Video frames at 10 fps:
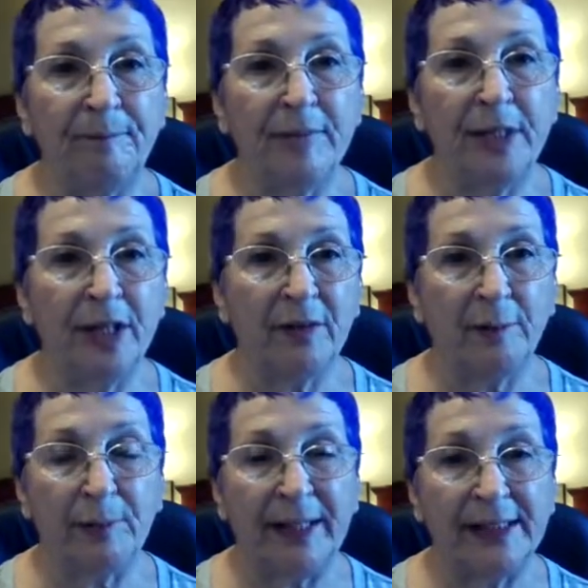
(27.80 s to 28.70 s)

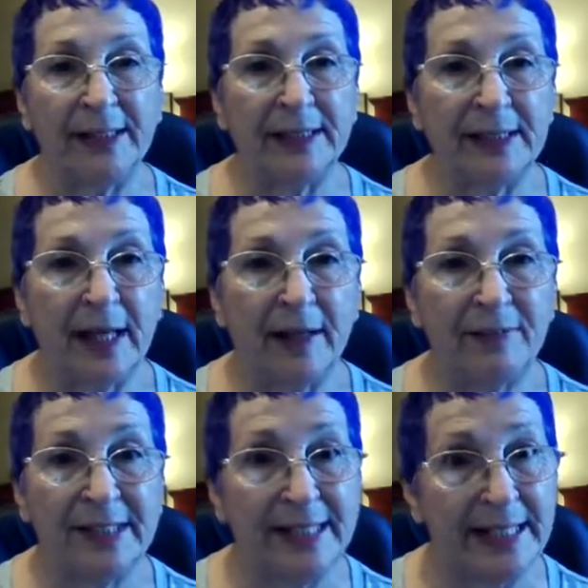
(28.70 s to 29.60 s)
the places
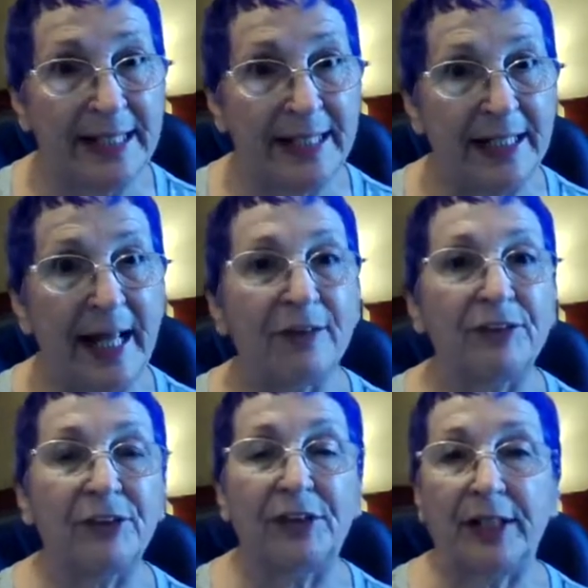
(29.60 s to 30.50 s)
I've seen
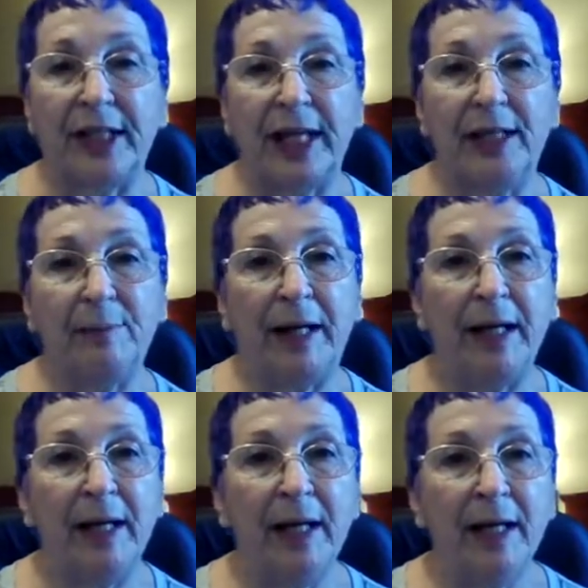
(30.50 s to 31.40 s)
after today, but
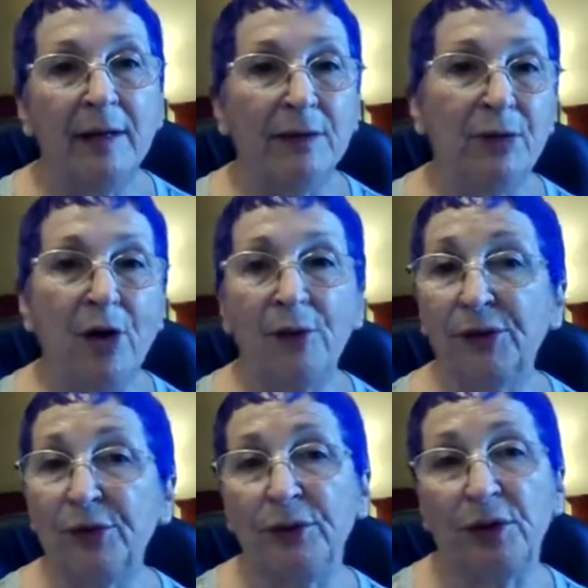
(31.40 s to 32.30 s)
who
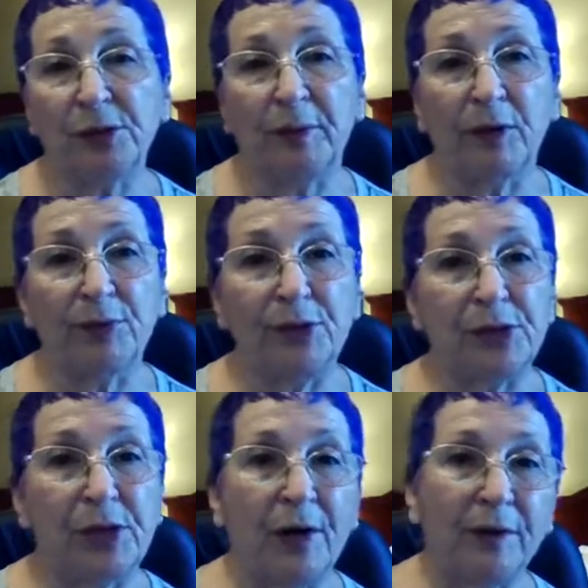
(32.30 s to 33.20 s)
knows what the
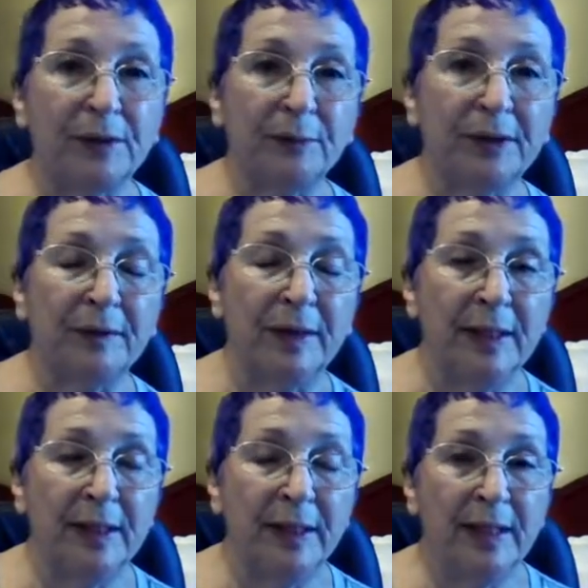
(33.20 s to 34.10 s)
future holds. Well,
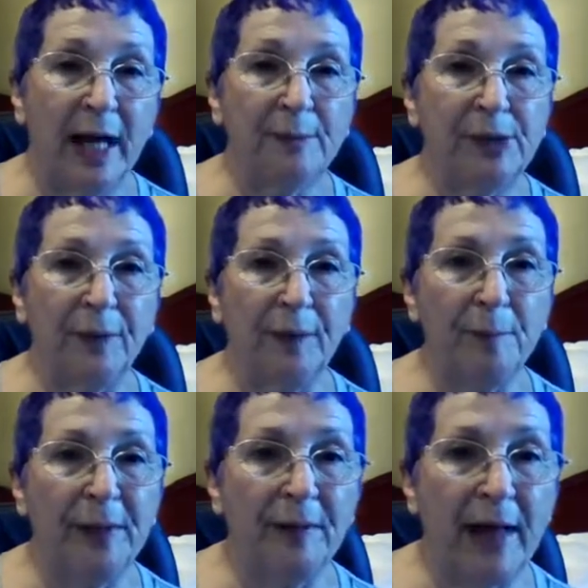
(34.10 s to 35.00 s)
I'm sure there'll
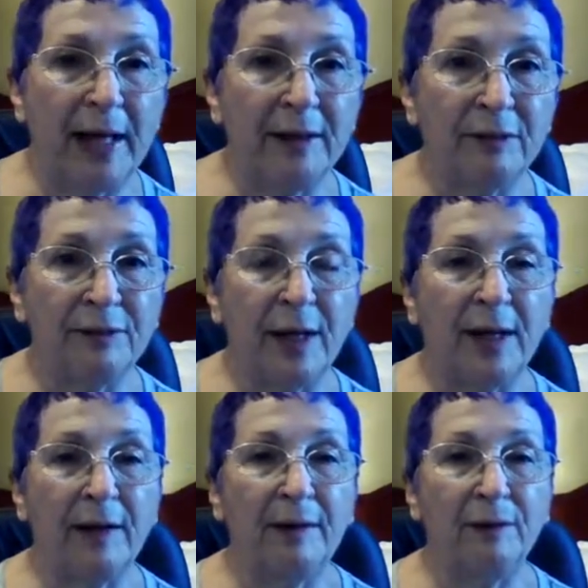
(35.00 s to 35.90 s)
be a lot
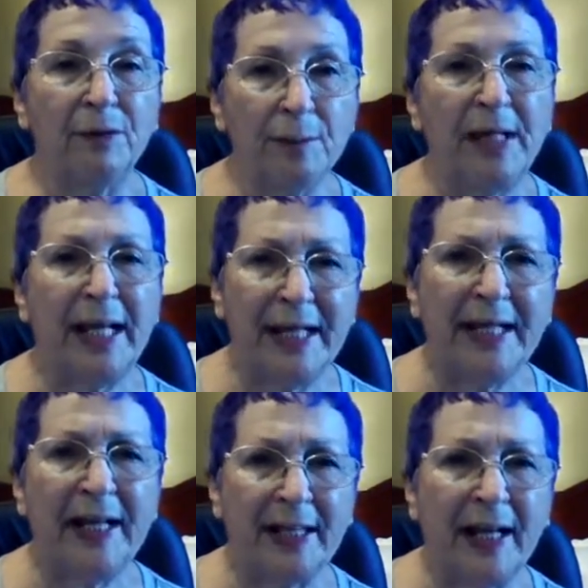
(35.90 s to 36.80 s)
of
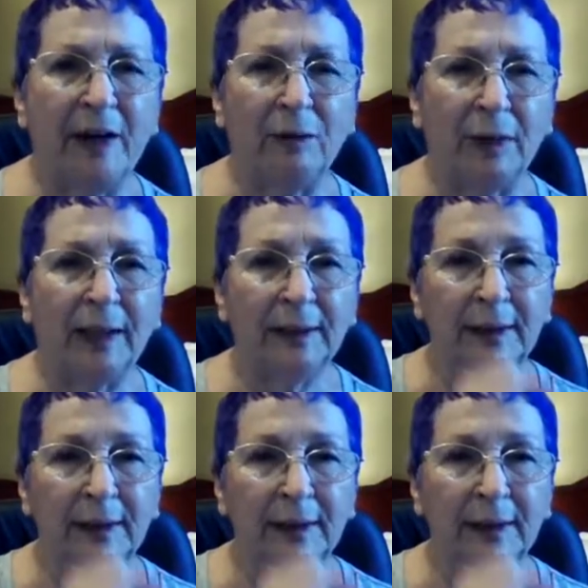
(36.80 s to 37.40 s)
ruminating on how